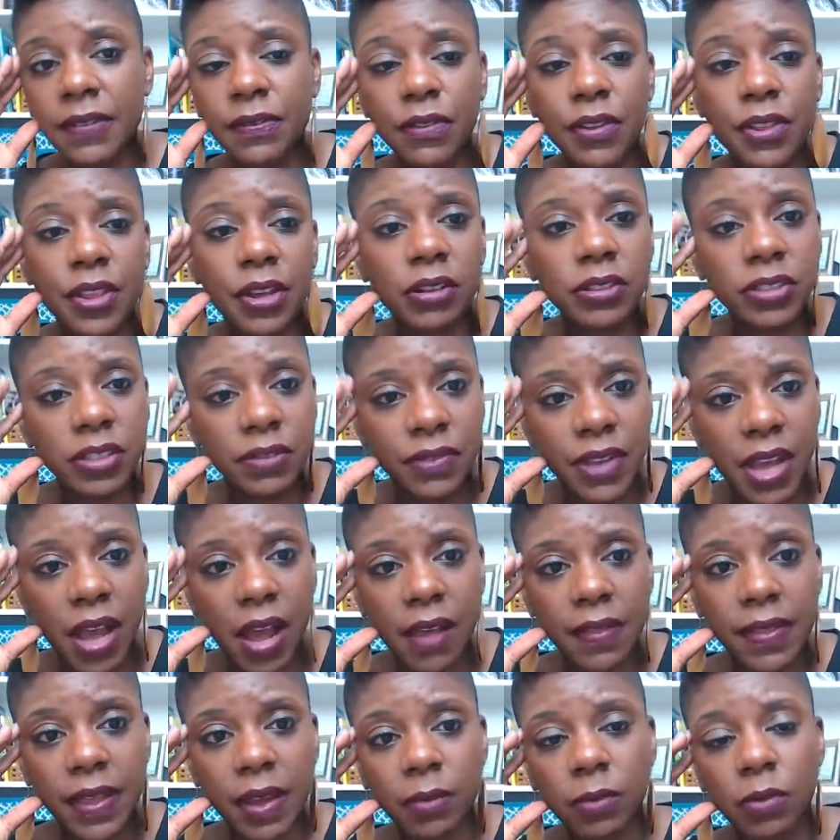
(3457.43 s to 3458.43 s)

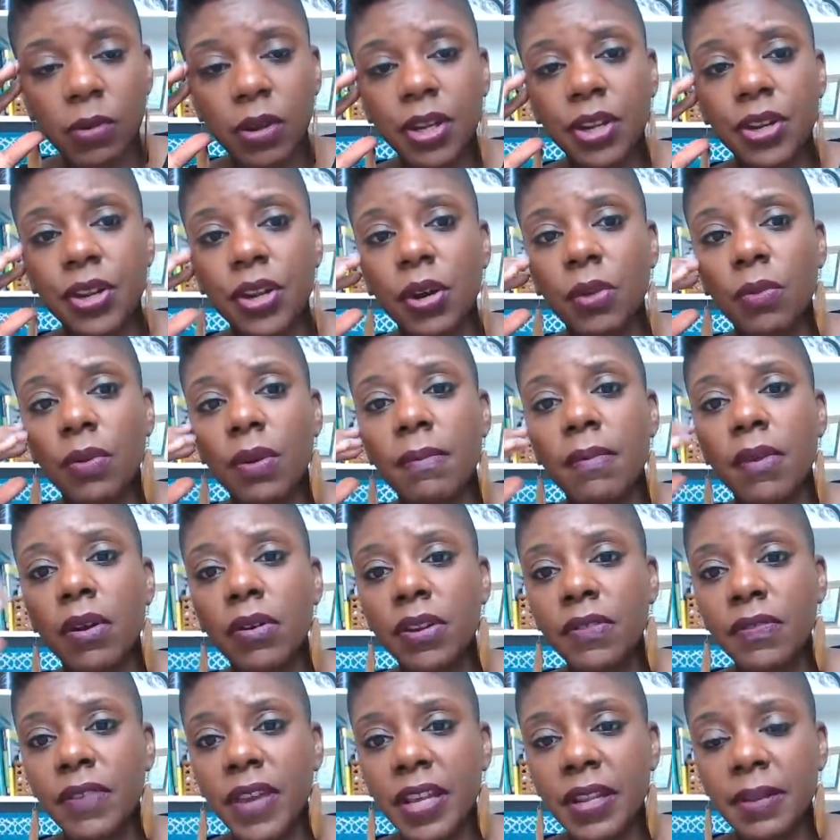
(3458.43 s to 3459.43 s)
But for those of y'all that
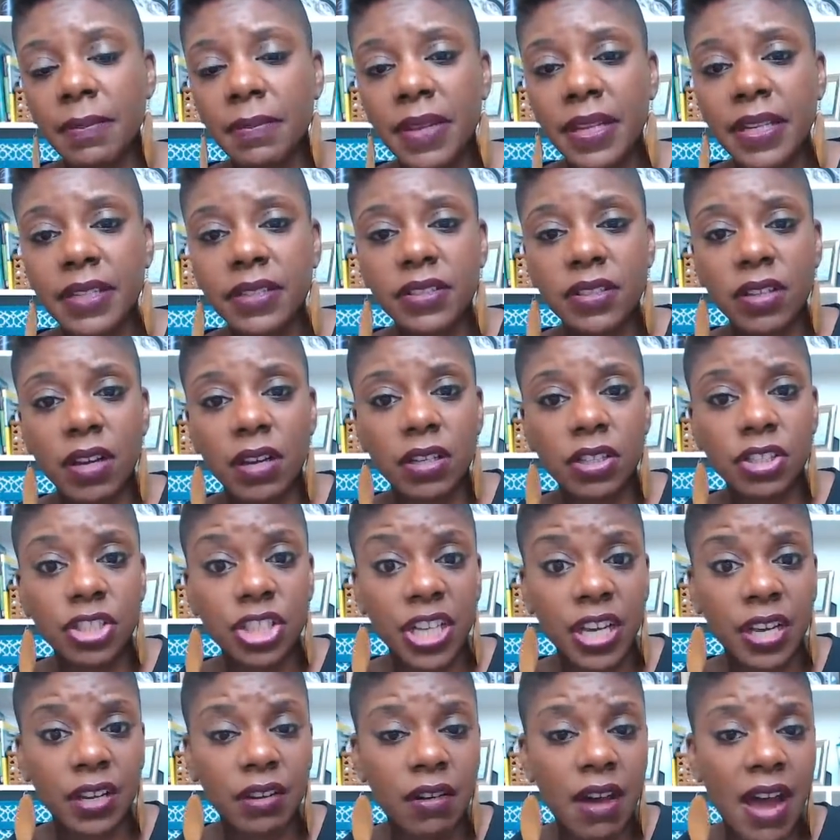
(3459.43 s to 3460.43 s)
want to know what
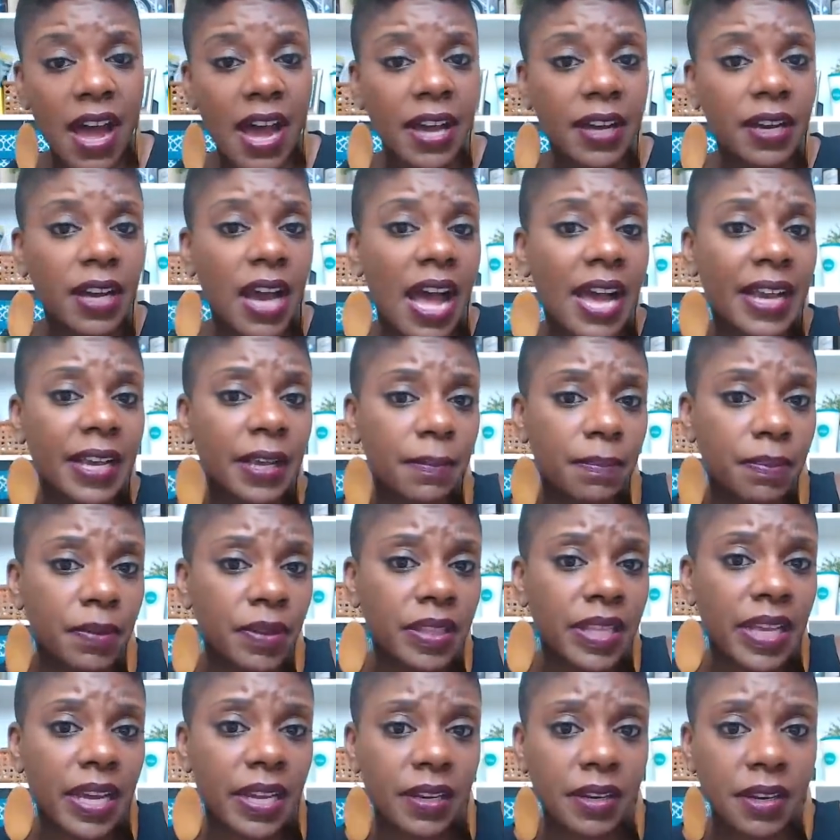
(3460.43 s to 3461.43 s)
motivated me to start a channel,
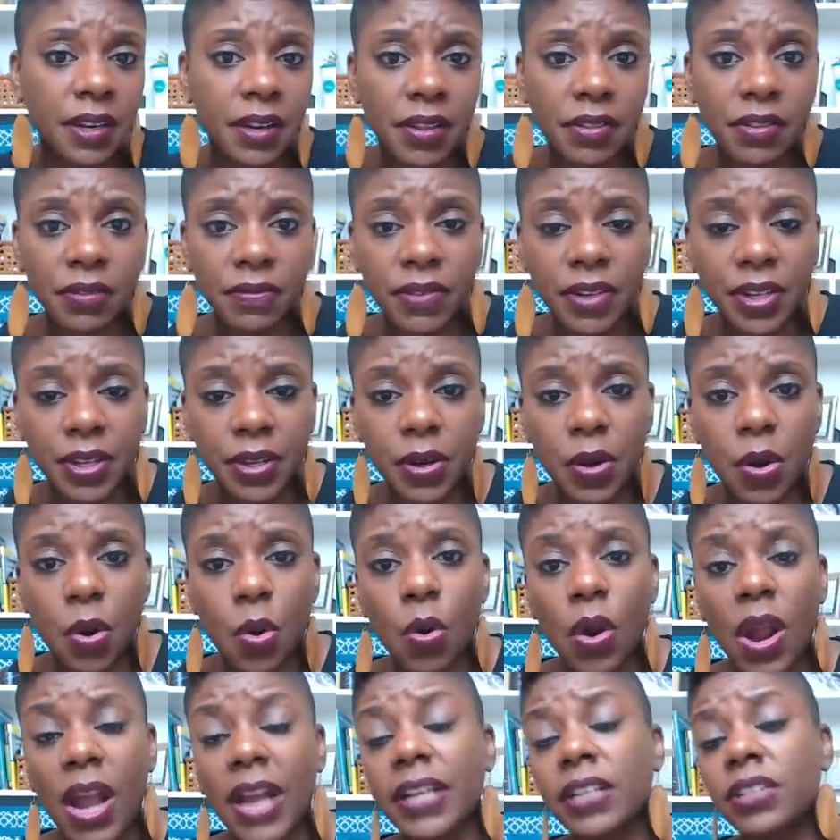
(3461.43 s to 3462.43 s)
I can put that in
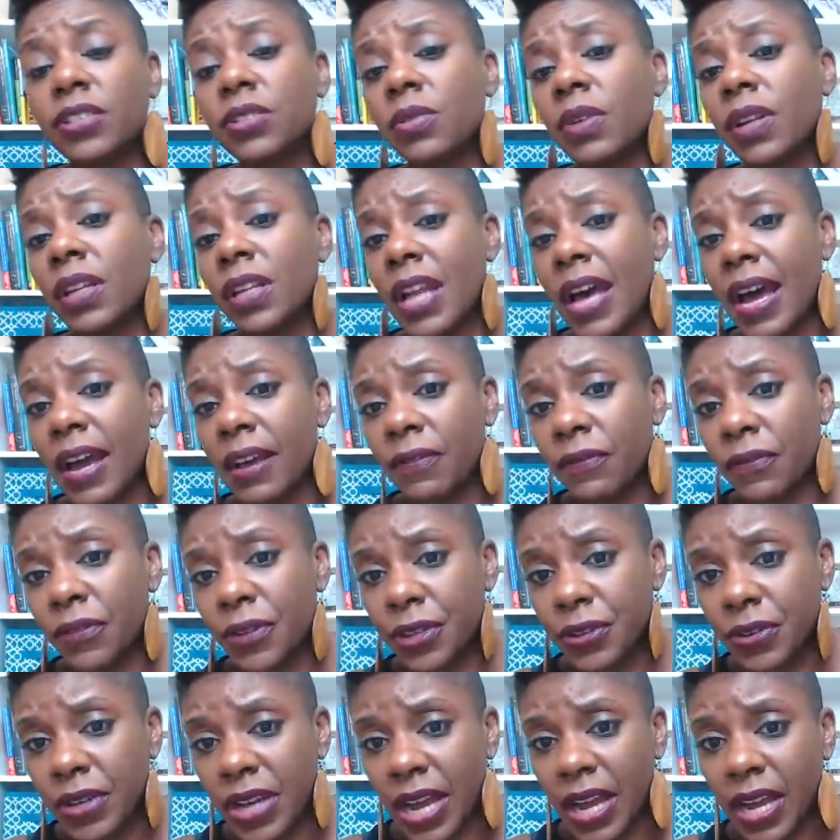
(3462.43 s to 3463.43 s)
another video, or I can
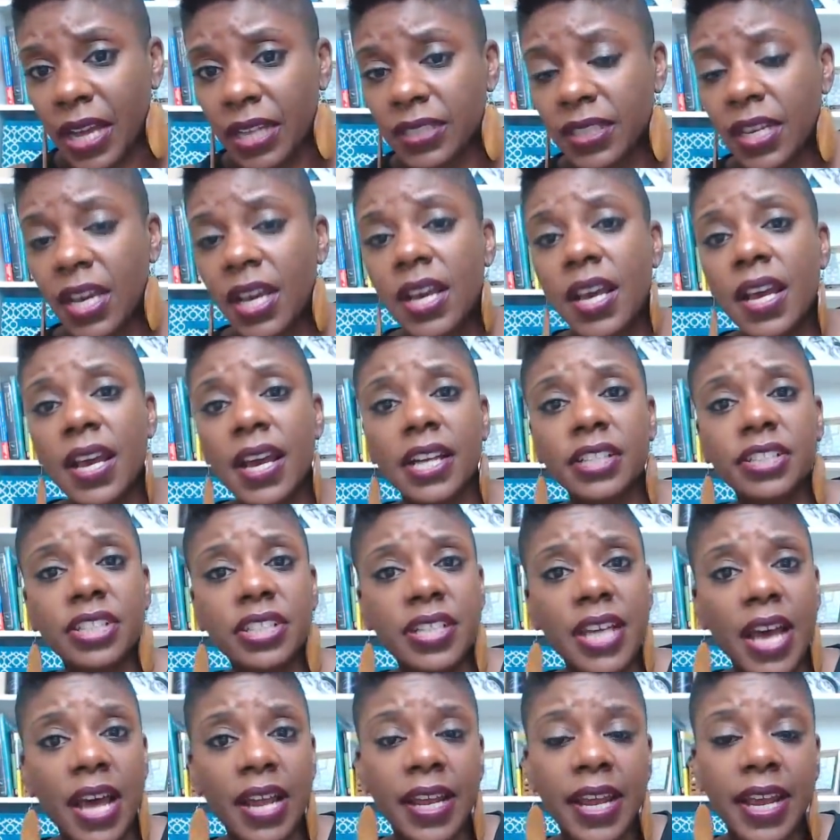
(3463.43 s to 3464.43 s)
do a live for you guys
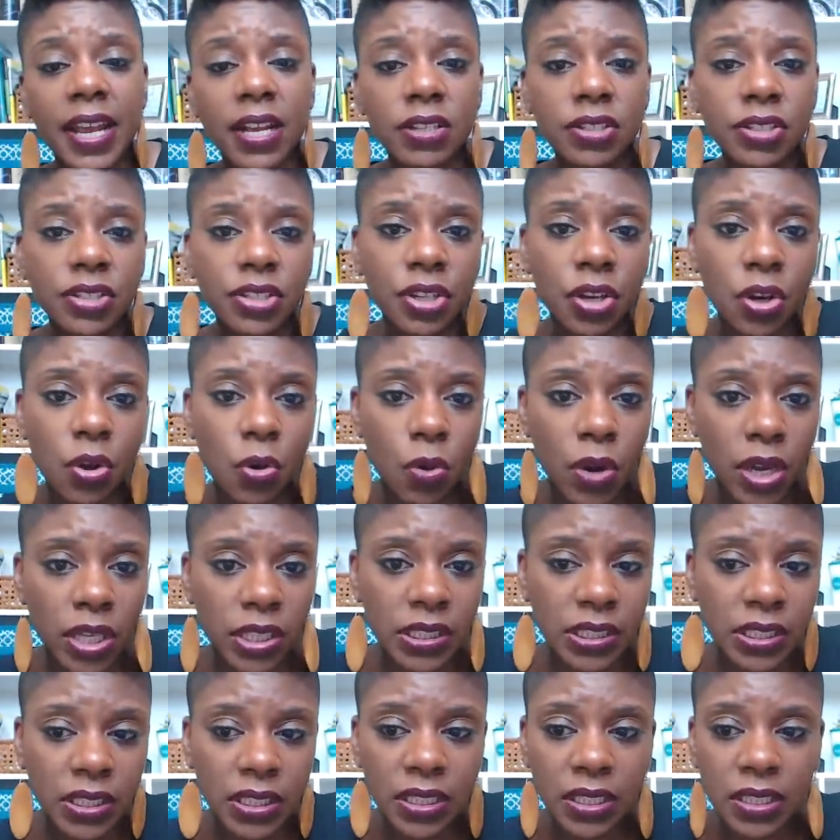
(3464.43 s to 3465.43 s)
and just kind of
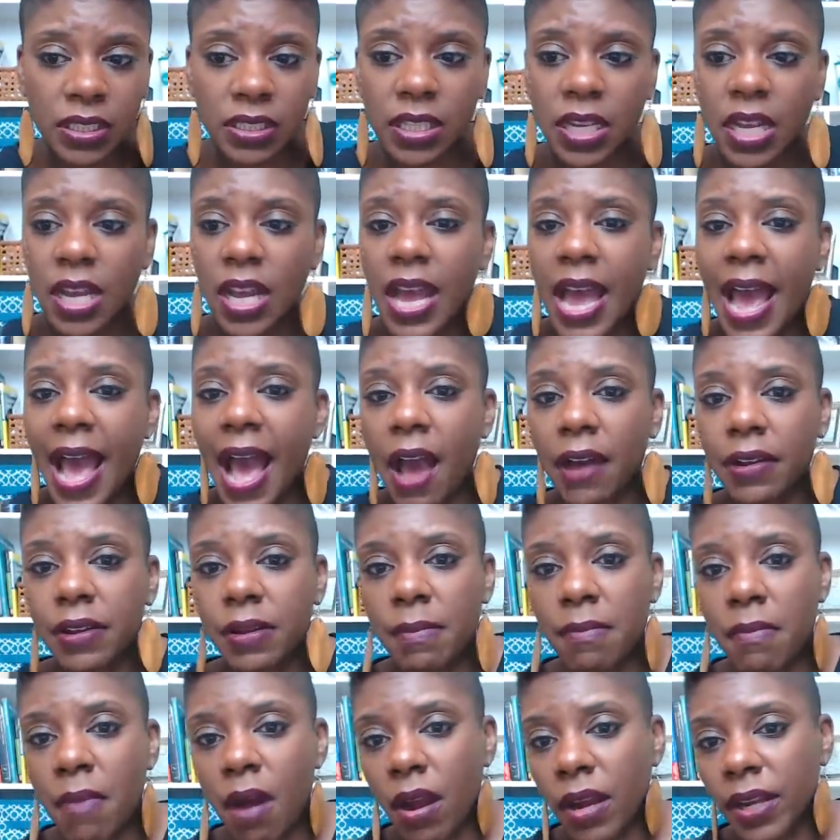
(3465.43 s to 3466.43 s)
answer your questions,
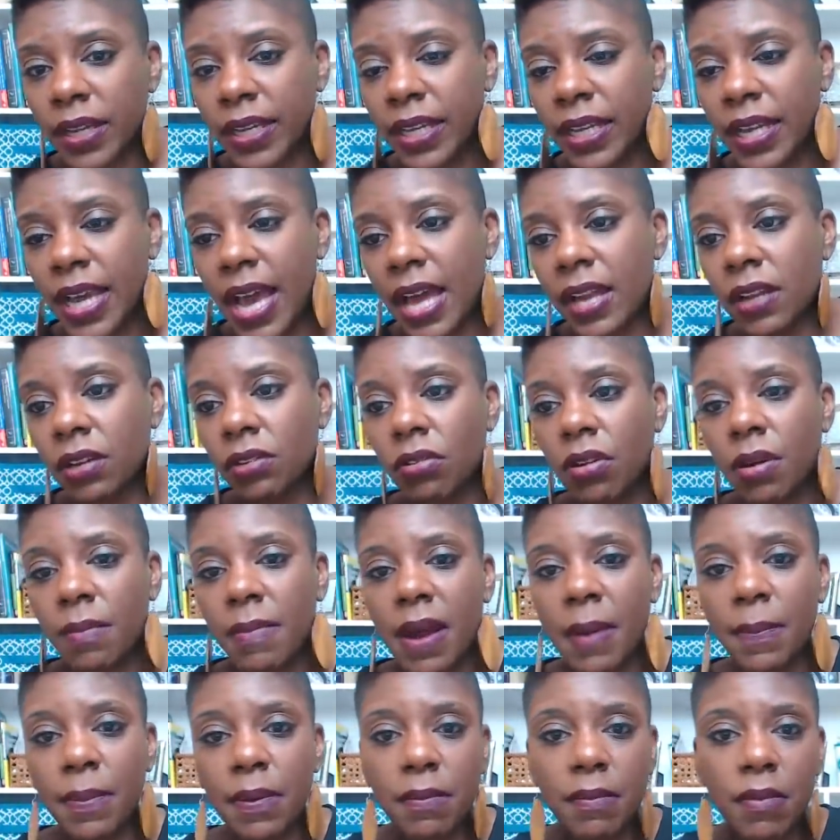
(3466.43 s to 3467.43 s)
how to market,
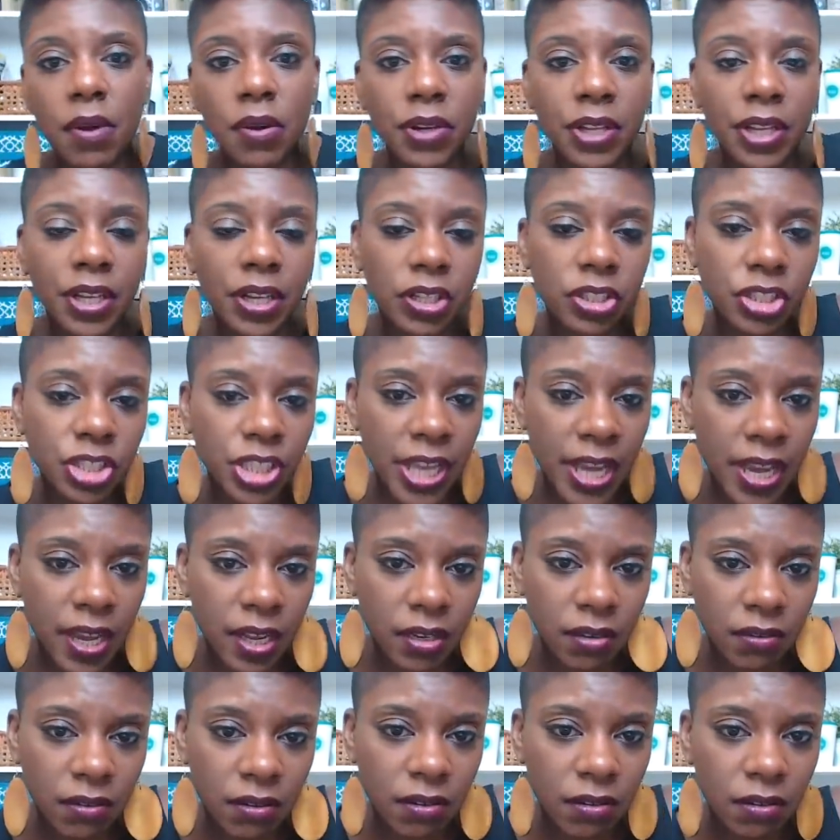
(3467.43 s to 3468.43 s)
how to go about promoting your
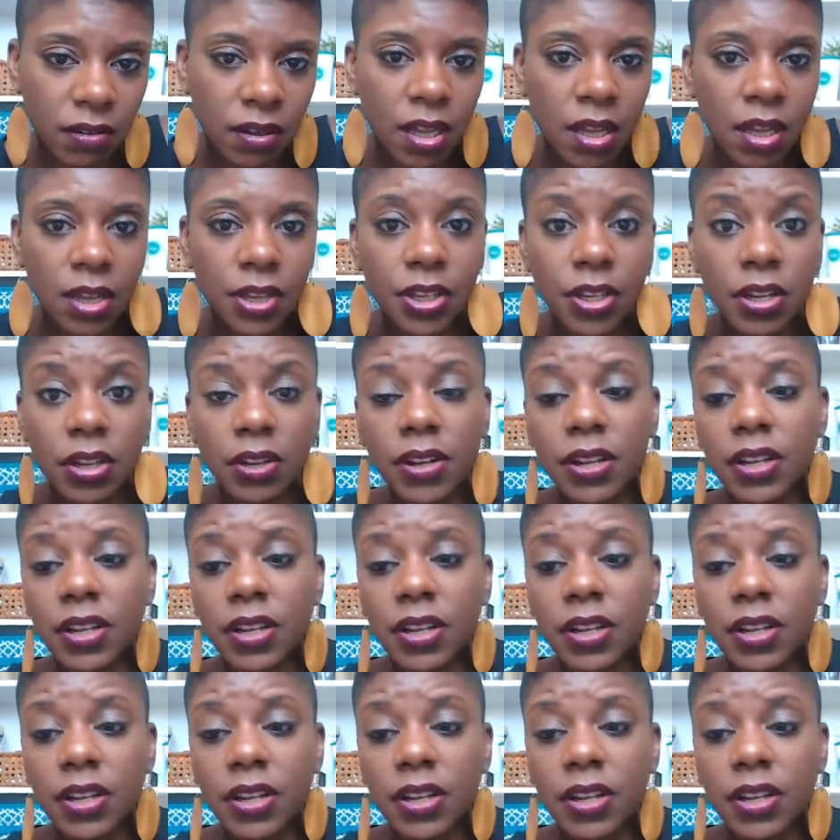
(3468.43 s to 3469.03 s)
channel.